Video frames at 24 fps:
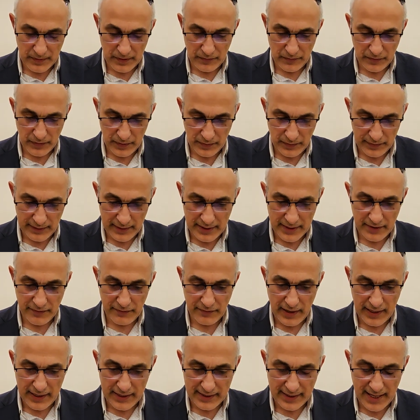we will
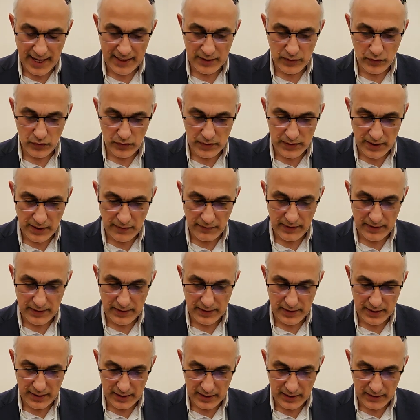divide that to
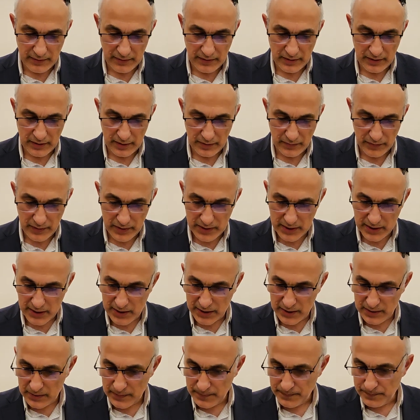7
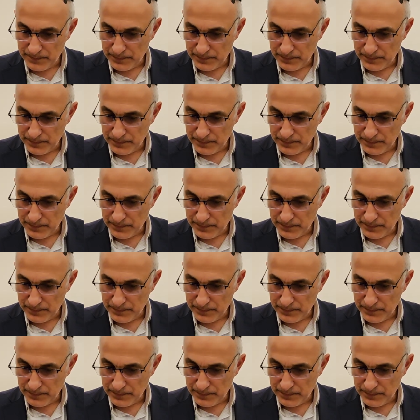divisions.